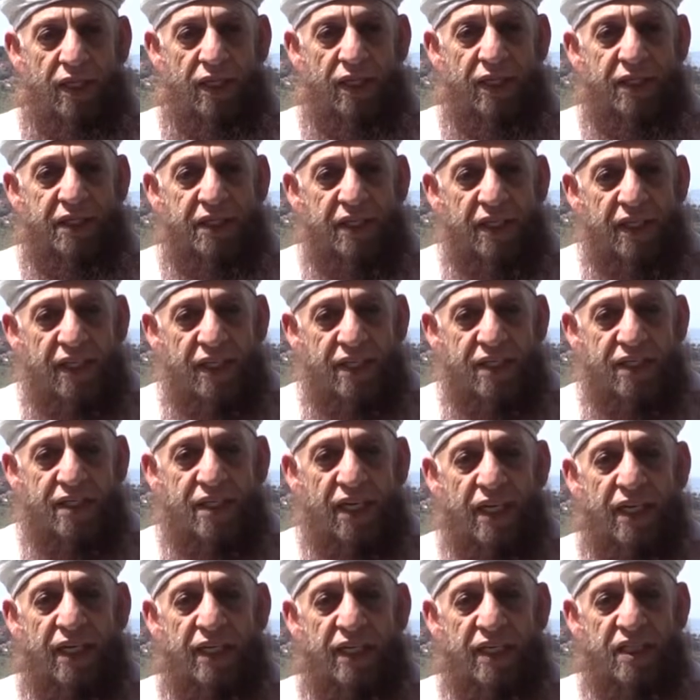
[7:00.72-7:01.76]
It
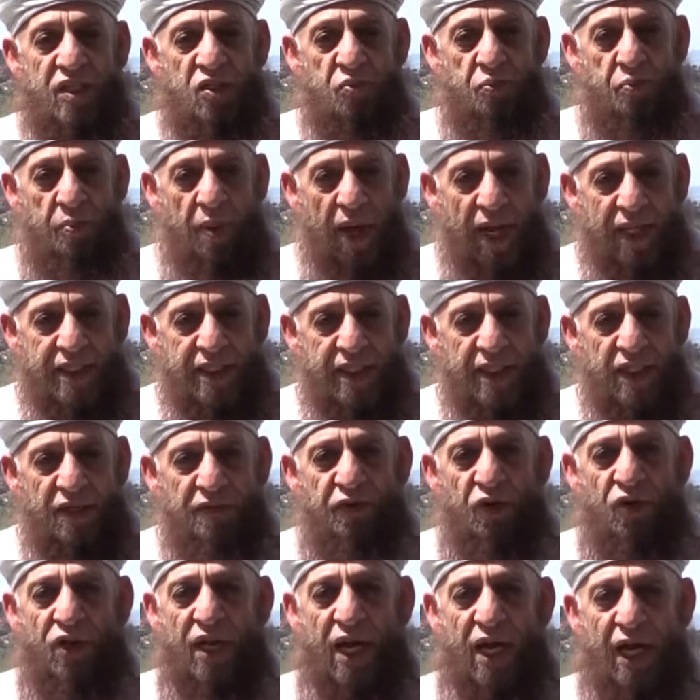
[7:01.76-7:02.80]
is better
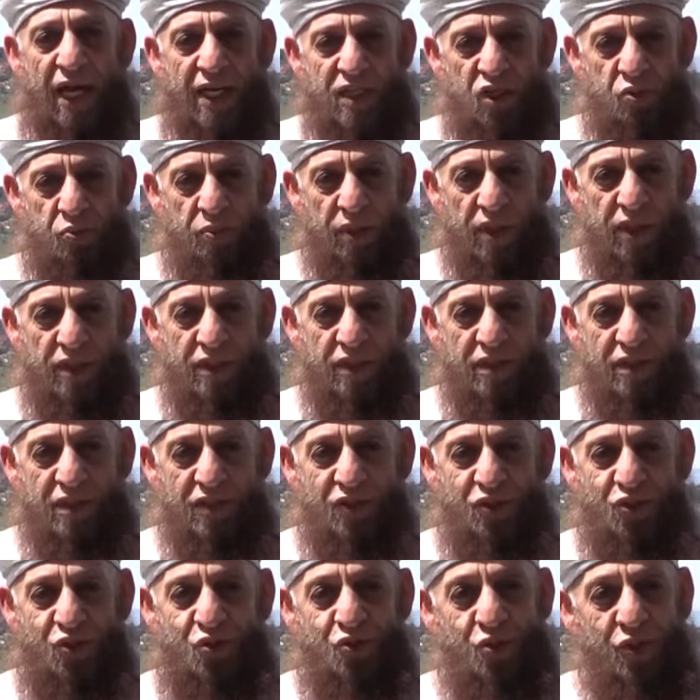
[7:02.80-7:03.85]
for the husband
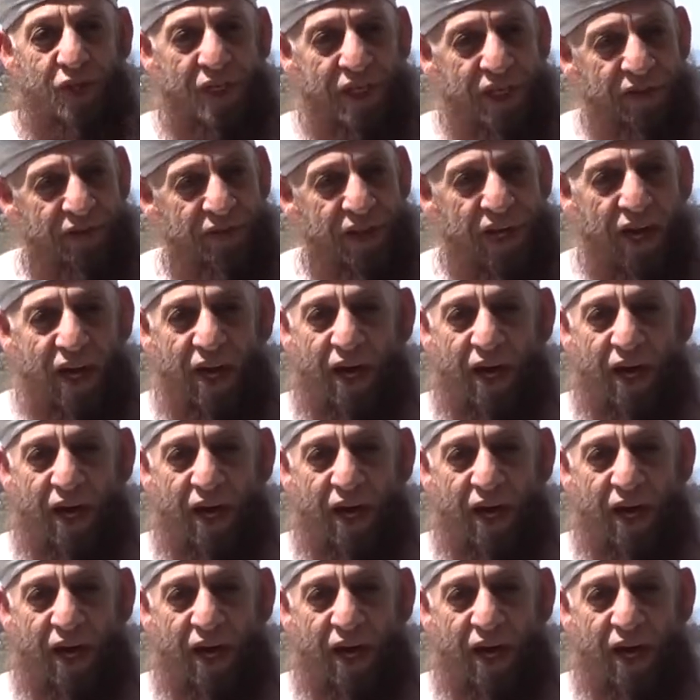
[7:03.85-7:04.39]
to leave the